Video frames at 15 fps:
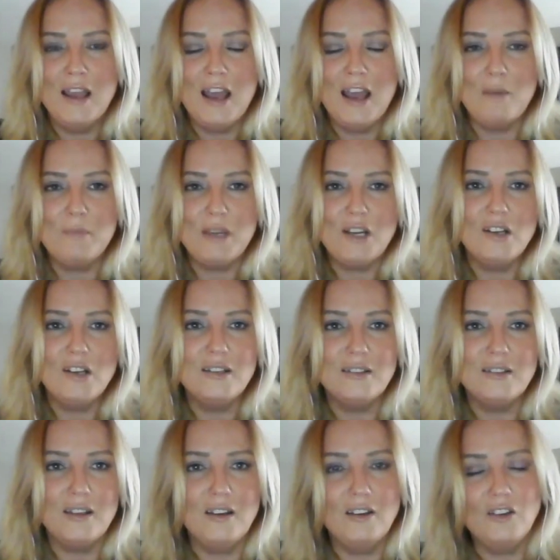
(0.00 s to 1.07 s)
And because
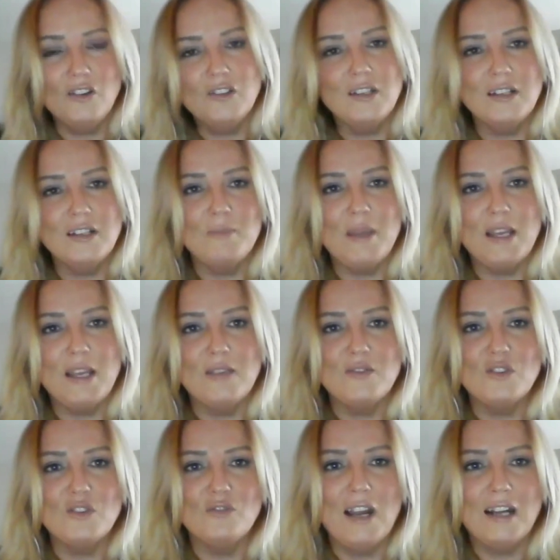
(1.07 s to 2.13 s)
London has behaved so
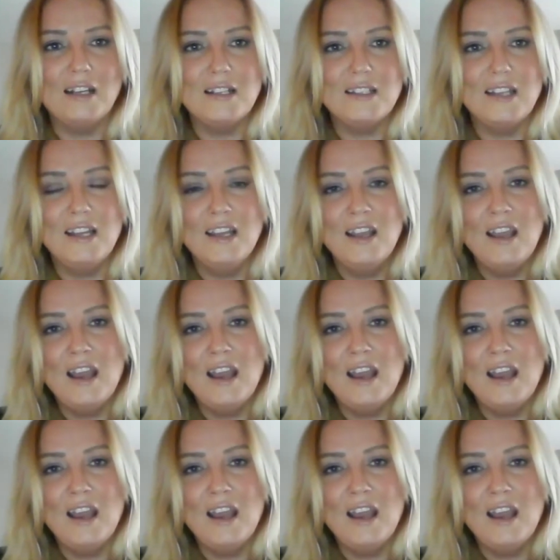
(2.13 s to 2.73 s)
recklessly,